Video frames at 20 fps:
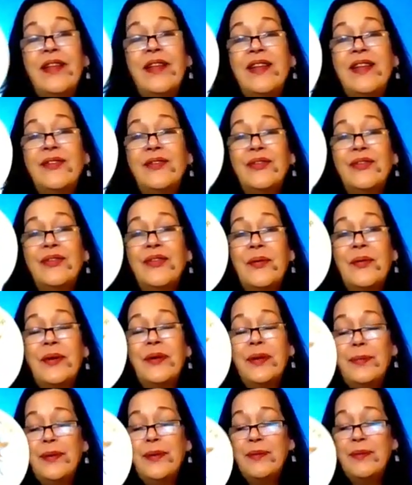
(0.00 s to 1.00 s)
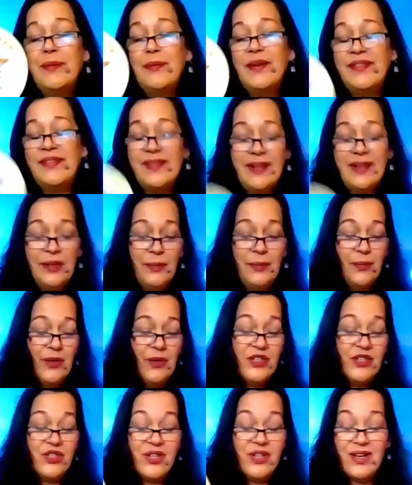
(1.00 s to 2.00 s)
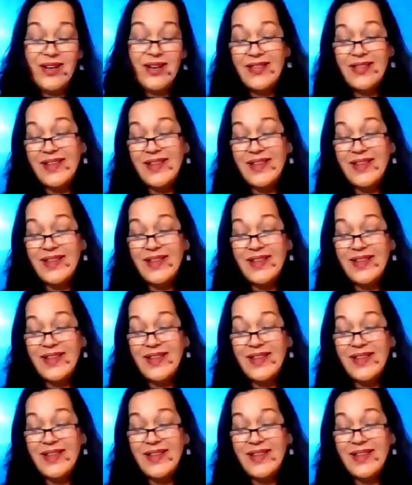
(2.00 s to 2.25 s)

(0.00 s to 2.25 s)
And then there's going to be a big celebration.